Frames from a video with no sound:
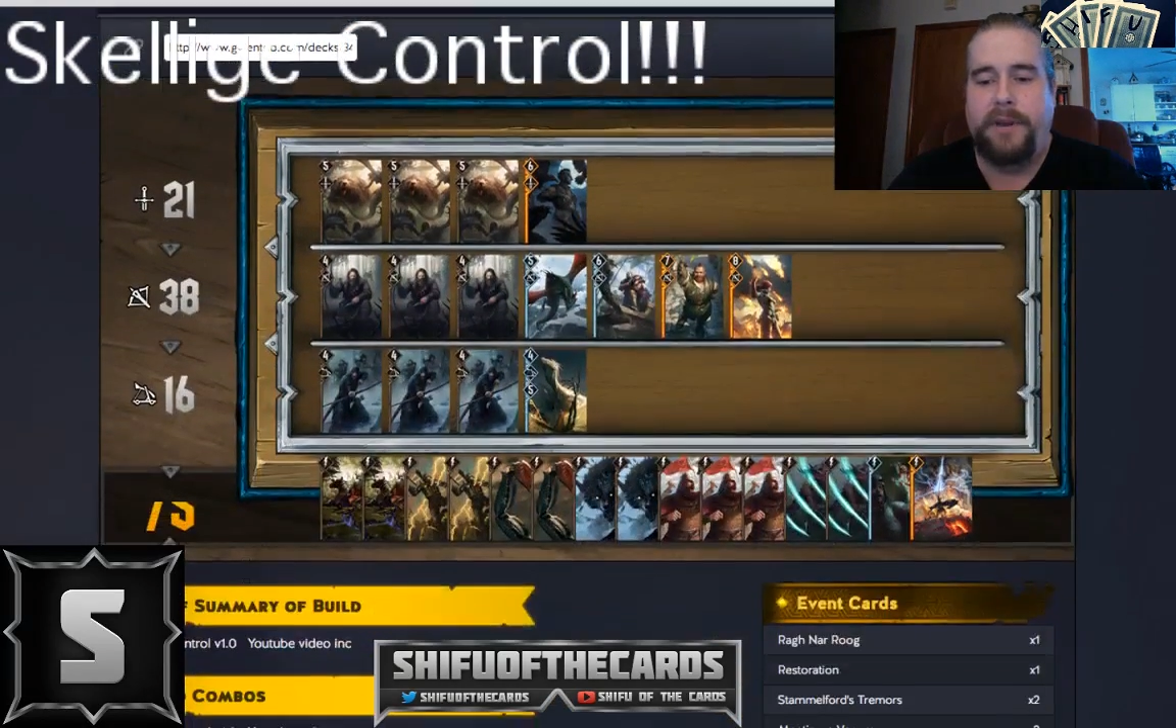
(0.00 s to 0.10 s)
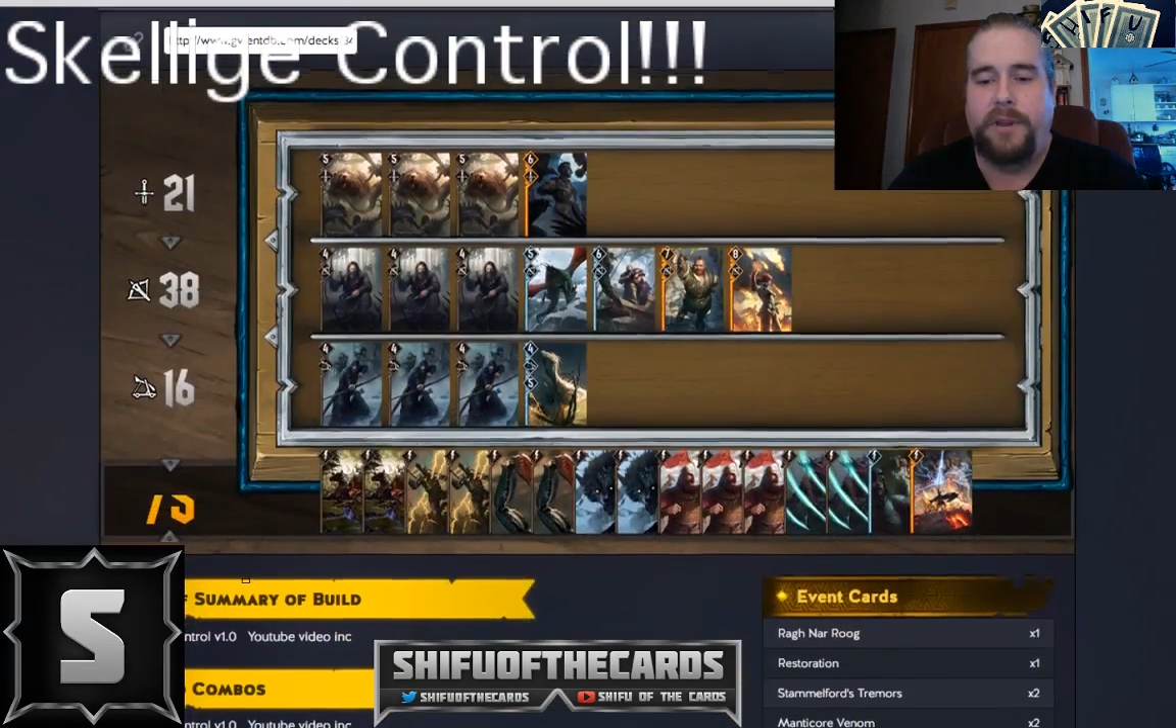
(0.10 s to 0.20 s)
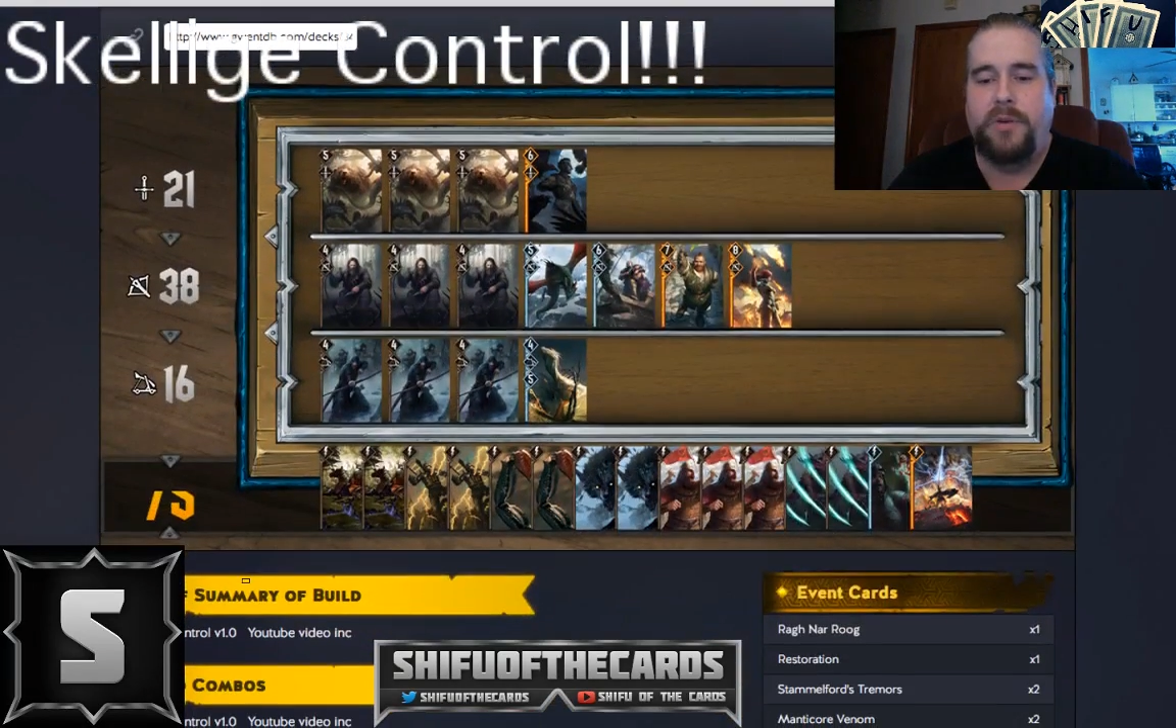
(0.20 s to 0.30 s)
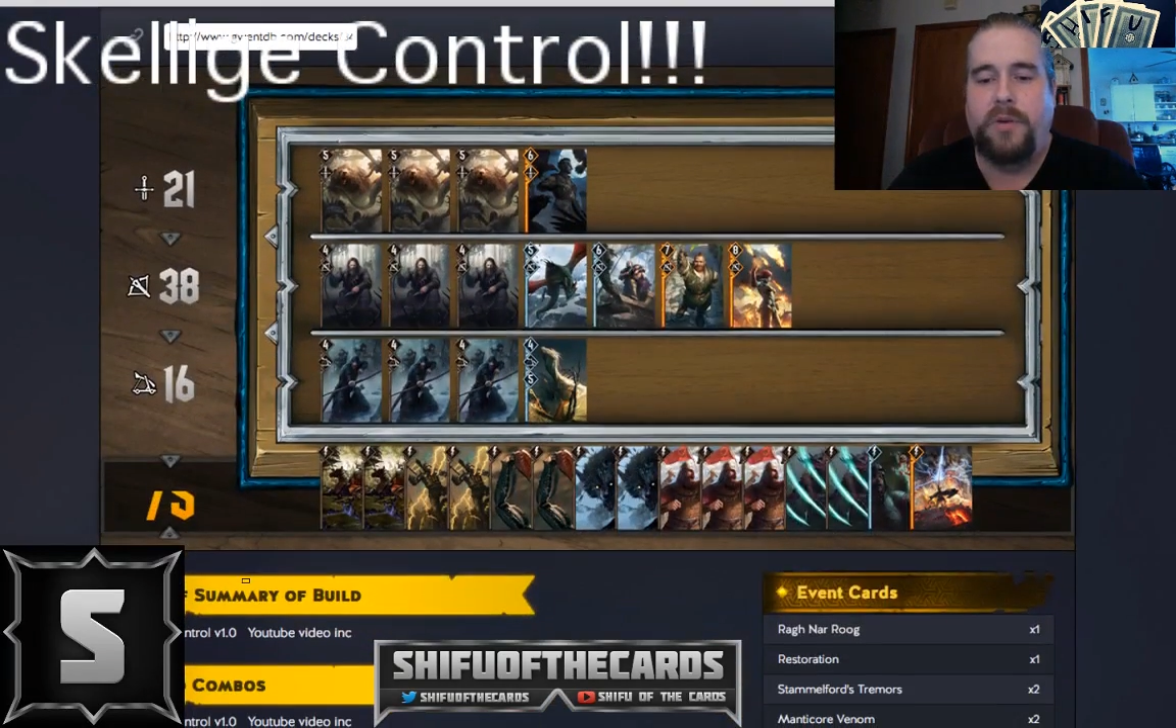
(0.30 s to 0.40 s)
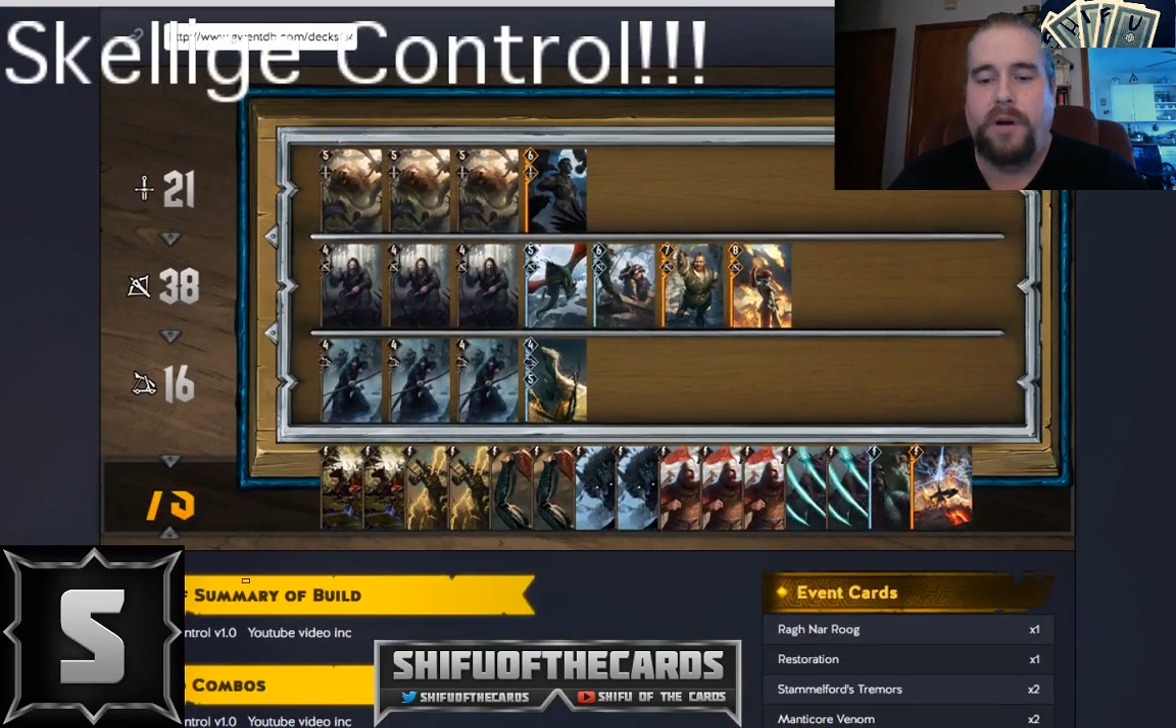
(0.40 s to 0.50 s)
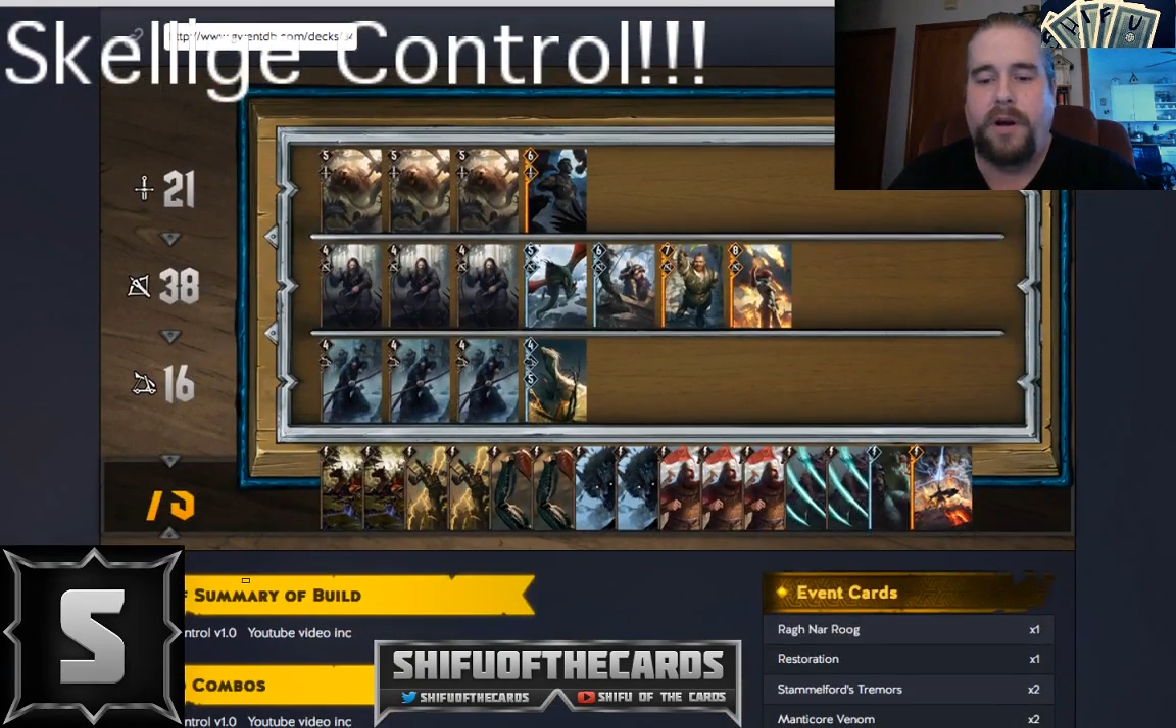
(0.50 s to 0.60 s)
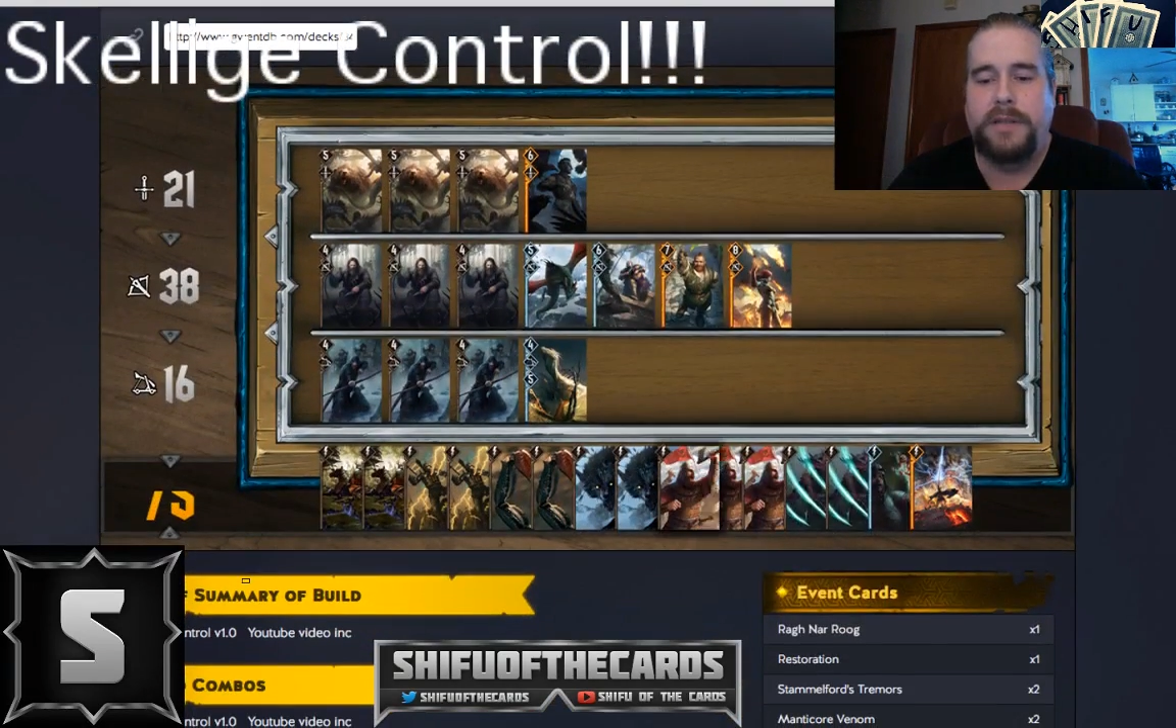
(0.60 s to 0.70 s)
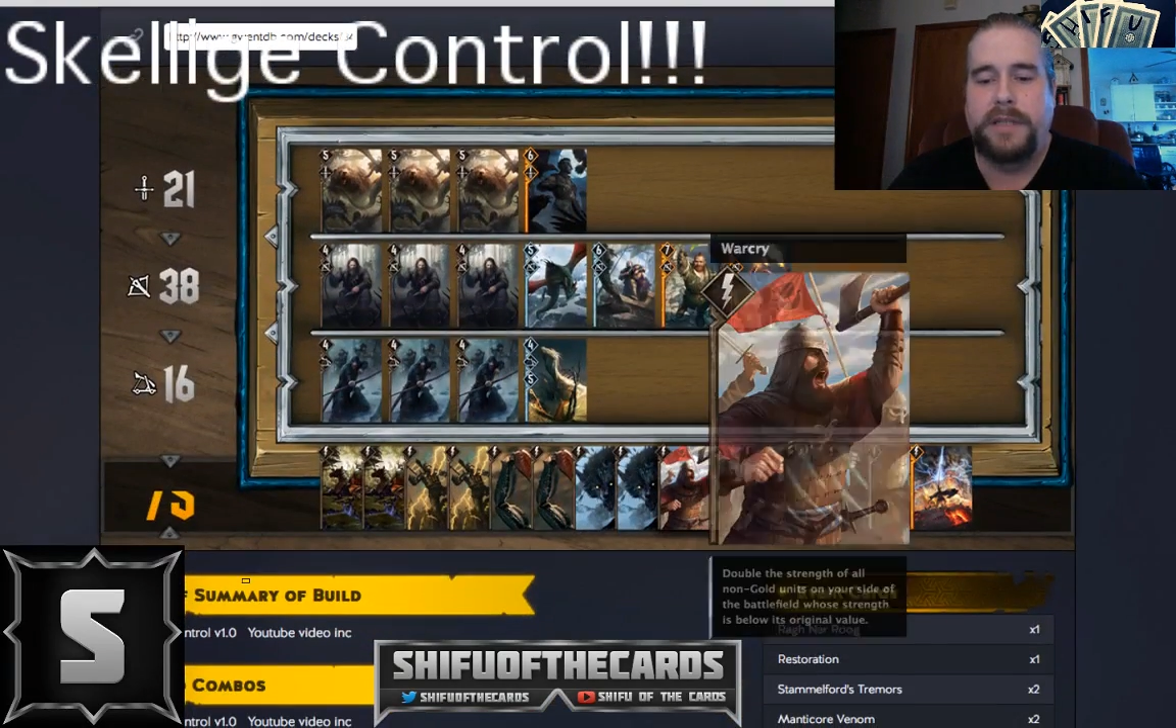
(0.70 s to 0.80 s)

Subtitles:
cool cards in